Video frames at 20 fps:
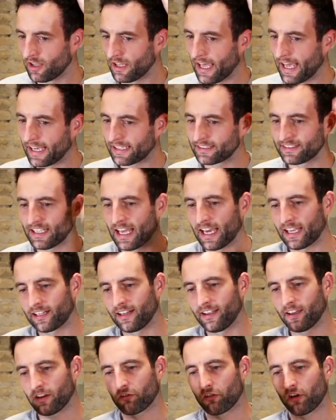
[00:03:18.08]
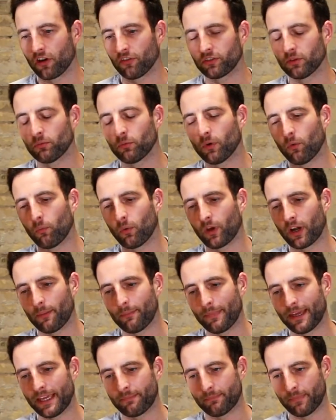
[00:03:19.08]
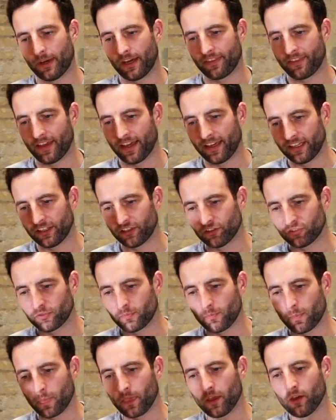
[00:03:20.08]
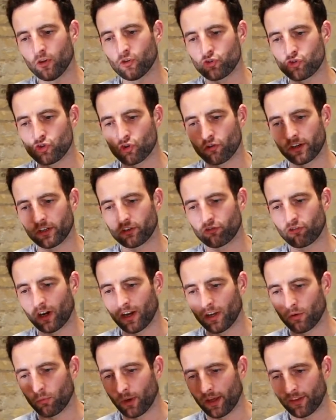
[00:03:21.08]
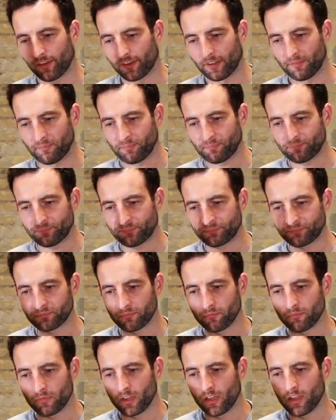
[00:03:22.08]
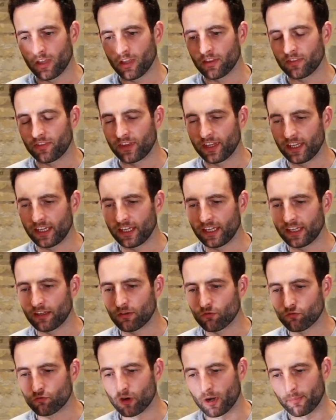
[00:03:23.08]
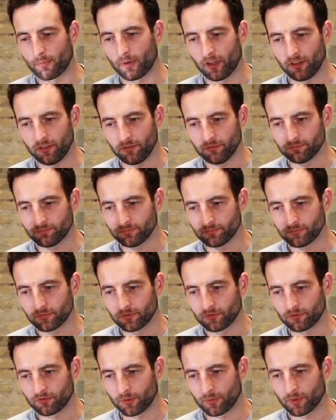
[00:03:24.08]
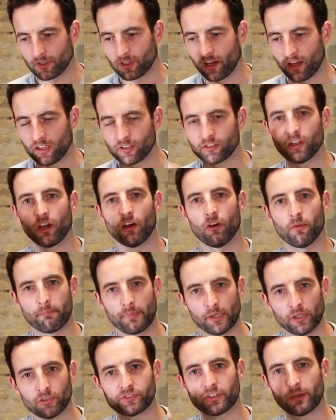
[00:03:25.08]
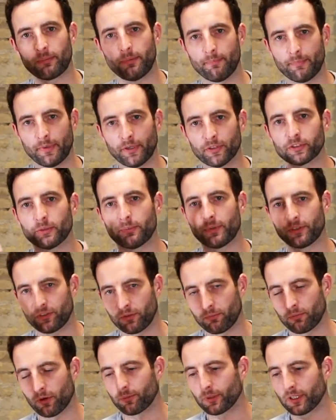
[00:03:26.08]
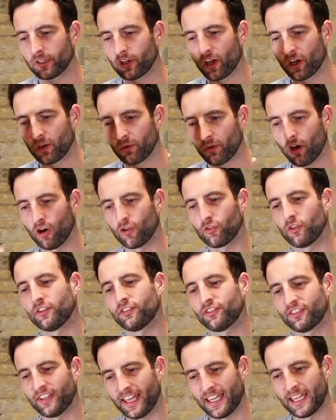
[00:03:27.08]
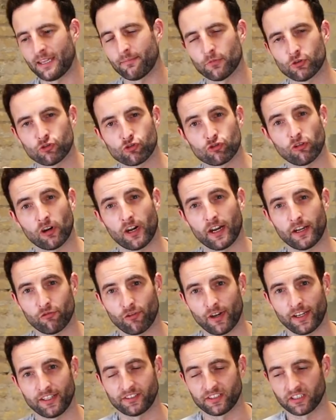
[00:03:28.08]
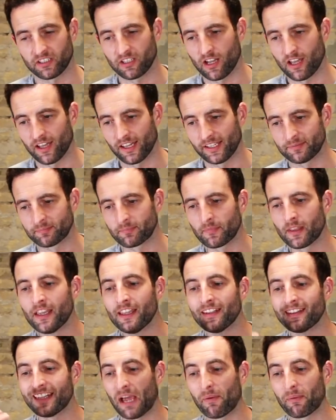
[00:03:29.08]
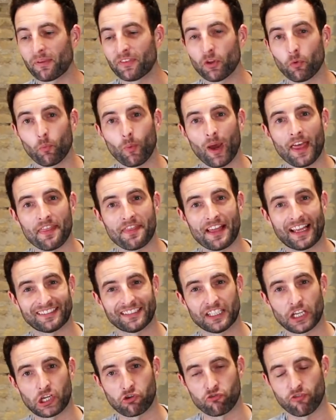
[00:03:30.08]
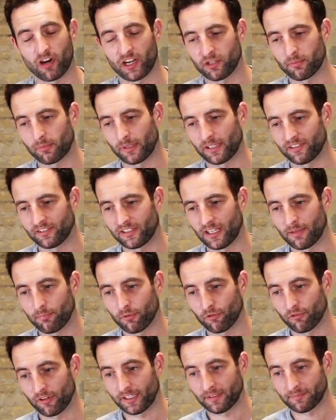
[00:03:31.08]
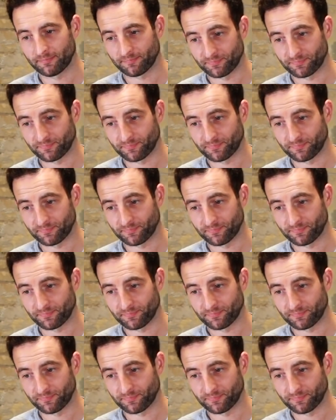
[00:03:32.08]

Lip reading: exactly at Croft, and what I mean by that is during dry weather, the rubber from the cars builds up, as you probably know, on the same dry racing line. Now in the wet, that's incredibly slippery.